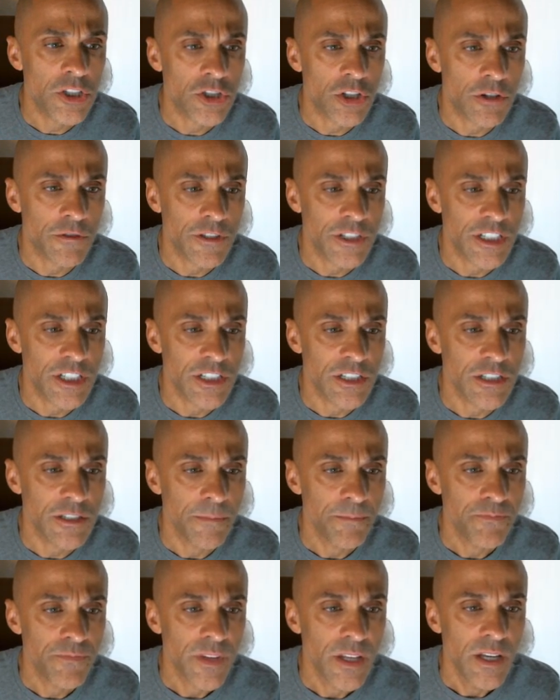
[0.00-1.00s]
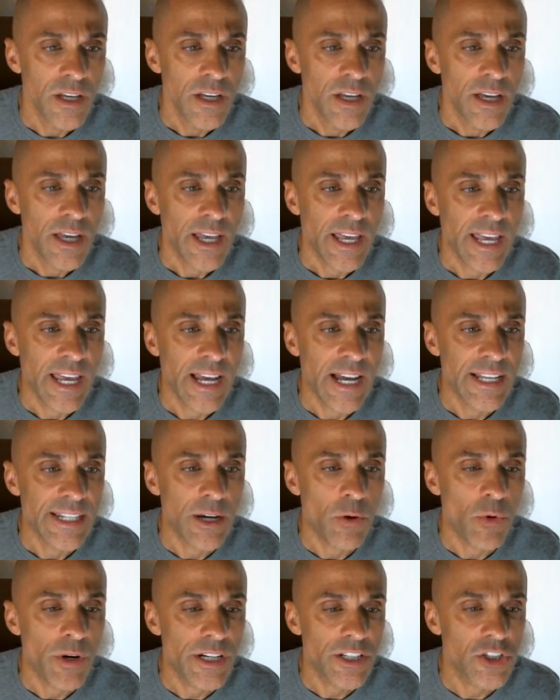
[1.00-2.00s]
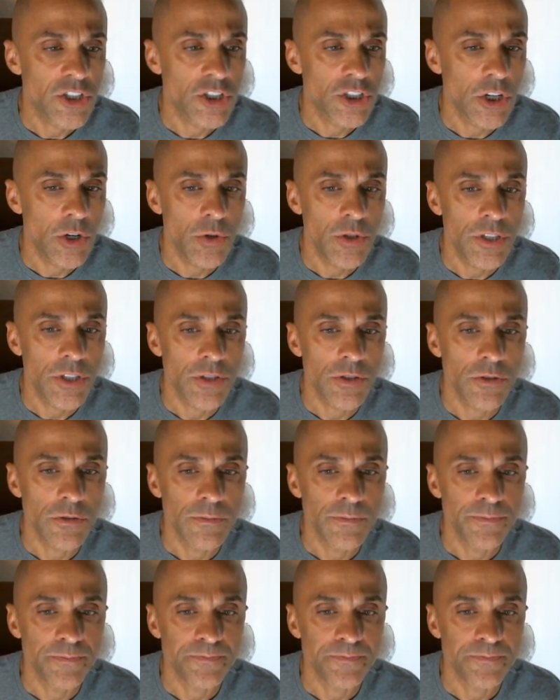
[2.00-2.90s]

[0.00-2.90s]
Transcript: services, and I want to show you